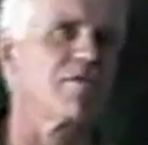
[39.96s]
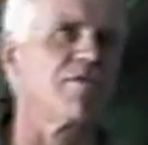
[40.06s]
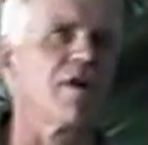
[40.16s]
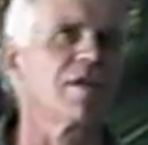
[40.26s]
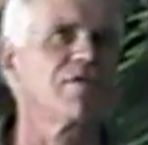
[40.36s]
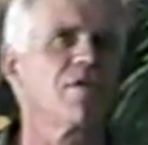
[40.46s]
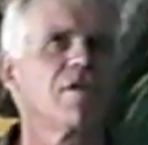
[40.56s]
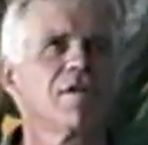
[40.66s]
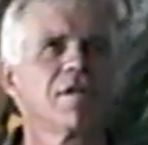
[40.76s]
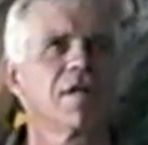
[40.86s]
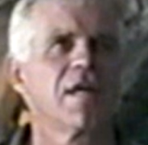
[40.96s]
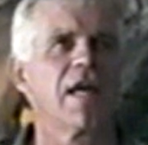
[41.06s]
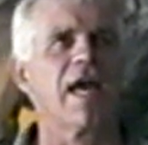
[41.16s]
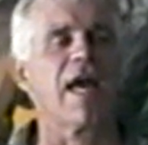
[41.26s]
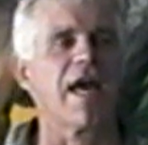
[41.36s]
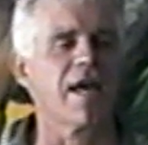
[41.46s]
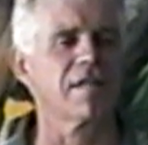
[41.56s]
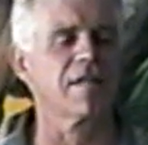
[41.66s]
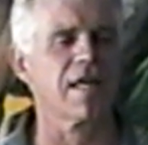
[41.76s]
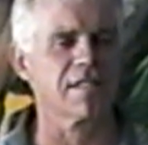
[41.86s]
volleyball,
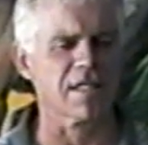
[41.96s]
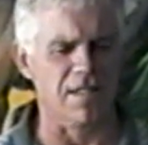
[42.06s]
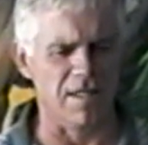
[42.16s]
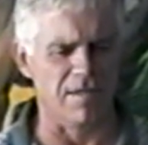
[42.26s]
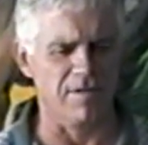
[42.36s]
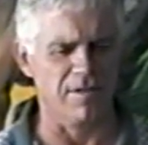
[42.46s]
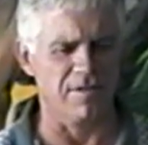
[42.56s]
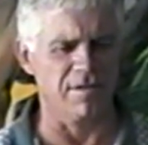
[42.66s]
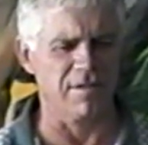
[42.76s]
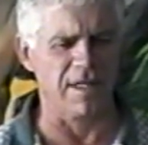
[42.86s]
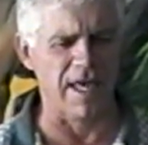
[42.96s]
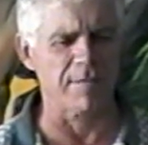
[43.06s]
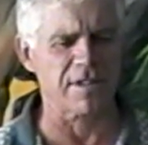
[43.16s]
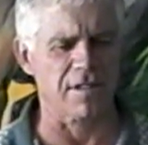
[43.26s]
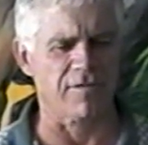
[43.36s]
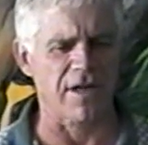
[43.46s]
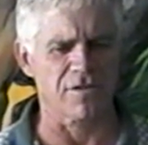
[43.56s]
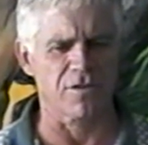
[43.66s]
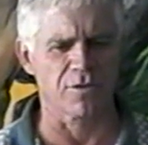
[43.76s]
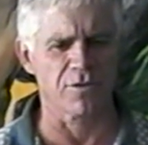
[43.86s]
and the game itself
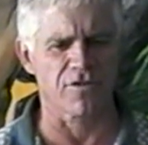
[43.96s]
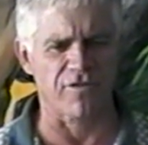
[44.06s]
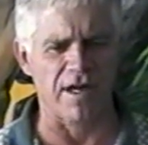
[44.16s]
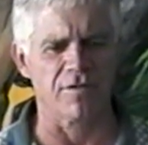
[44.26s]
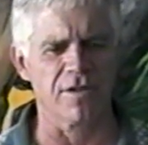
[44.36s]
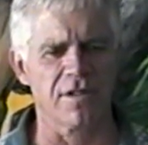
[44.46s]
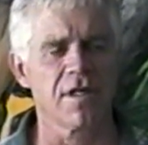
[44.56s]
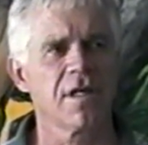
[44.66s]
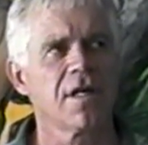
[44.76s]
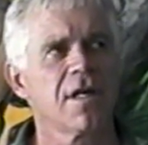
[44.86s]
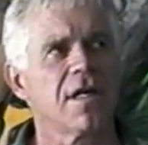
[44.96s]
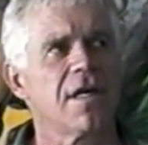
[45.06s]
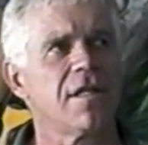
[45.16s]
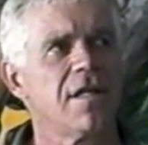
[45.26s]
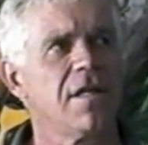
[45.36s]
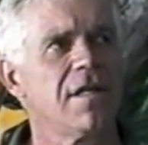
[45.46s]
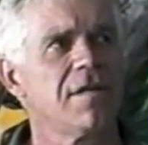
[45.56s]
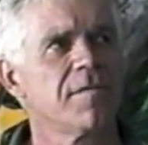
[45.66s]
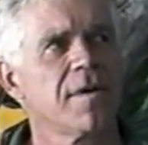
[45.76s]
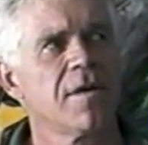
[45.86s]
has its roots founded in the
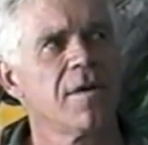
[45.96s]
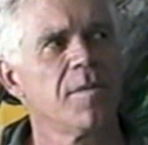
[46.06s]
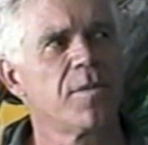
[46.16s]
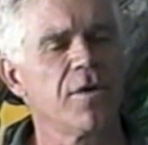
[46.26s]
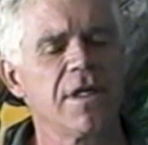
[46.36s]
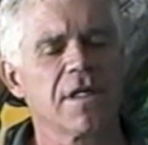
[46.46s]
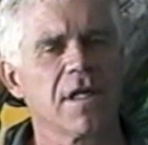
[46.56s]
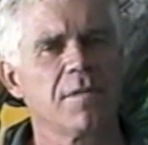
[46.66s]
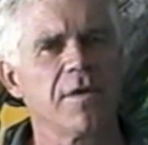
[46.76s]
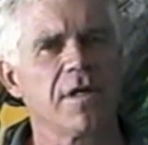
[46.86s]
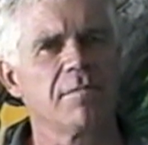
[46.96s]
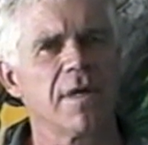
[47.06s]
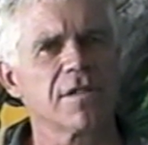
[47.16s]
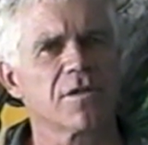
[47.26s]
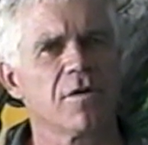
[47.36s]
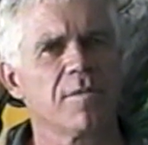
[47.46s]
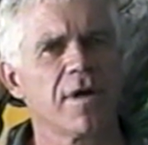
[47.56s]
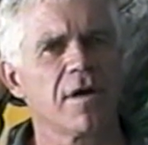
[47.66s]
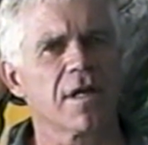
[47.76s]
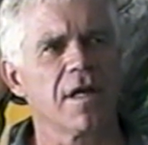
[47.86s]
pre-Columbian
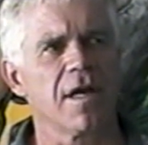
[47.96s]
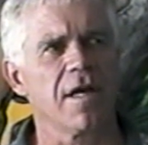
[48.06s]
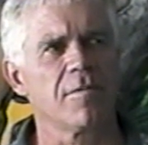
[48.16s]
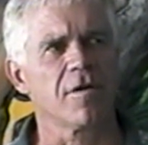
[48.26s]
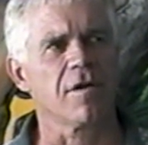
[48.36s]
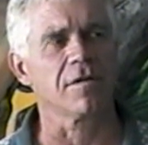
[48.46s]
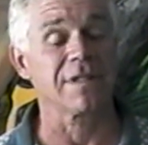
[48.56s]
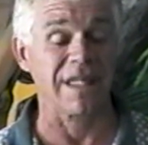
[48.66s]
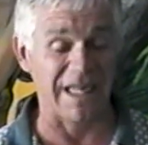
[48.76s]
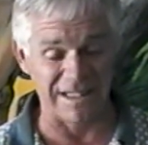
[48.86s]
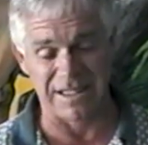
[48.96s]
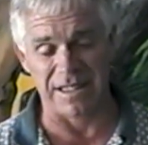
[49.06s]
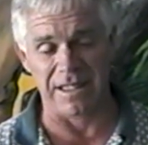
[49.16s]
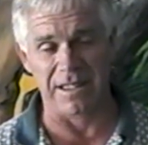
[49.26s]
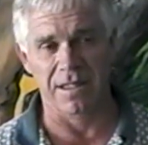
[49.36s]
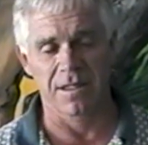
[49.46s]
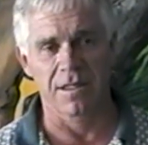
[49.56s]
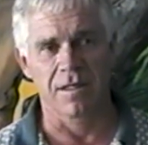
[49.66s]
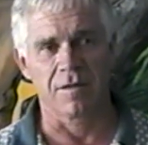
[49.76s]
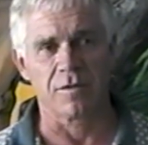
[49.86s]
Mesoamerican game called Tlachtli,
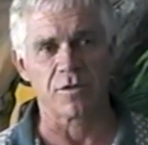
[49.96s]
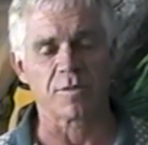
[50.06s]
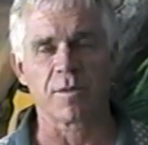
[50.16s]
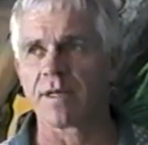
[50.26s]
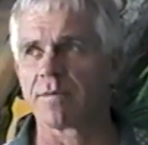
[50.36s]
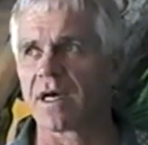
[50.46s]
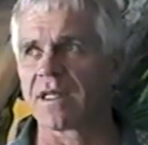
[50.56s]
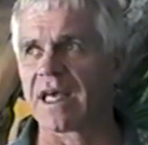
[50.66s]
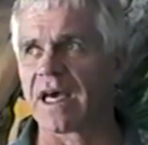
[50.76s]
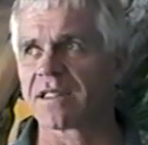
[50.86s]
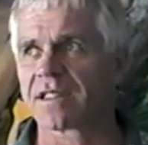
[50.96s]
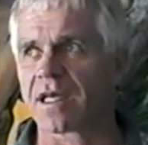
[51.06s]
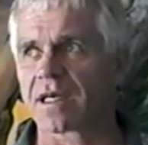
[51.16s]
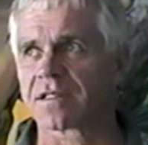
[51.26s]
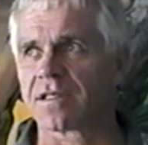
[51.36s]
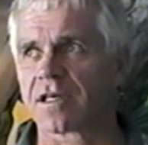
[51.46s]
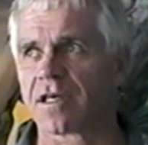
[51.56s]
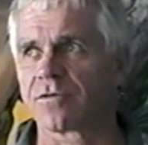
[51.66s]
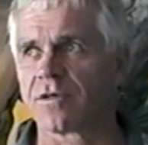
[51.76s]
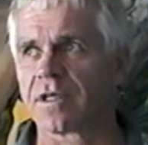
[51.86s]
which is played by the Aztecs in a
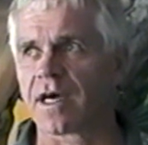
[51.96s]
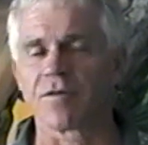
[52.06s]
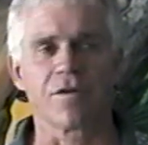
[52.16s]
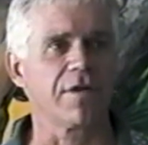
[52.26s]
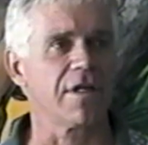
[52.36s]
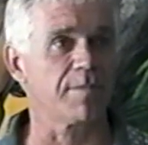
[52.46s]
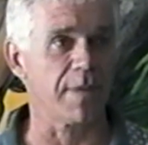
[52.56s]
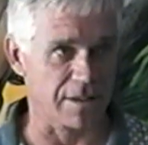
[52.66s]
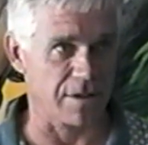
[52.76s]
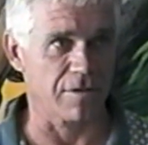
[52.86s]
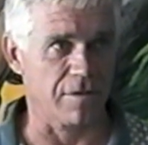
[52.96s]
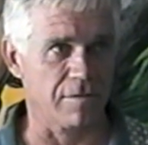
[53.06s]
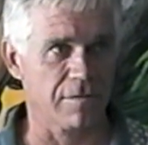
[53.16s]
country now known as Mexico.